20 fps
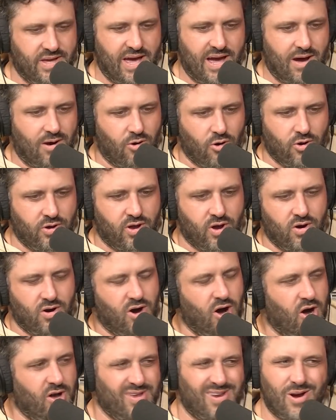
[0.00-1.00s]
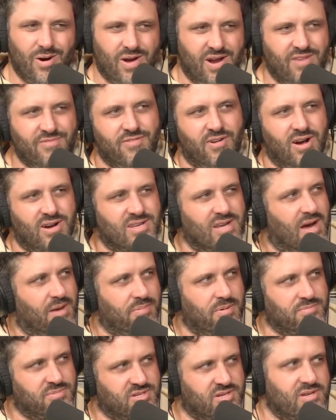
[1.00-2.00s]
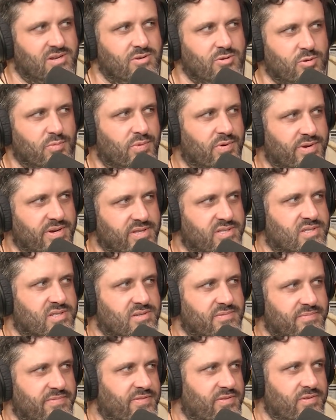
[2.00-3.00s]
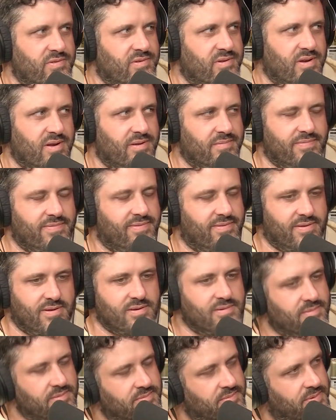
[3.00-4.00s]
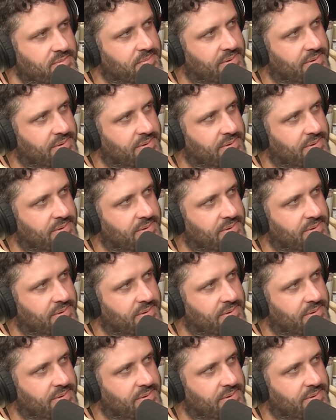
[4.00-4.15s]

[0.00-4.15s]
Yeah, or you go, oh, you know what? I fucked up. I'm just going to Uber Eats some food. I'm, I'm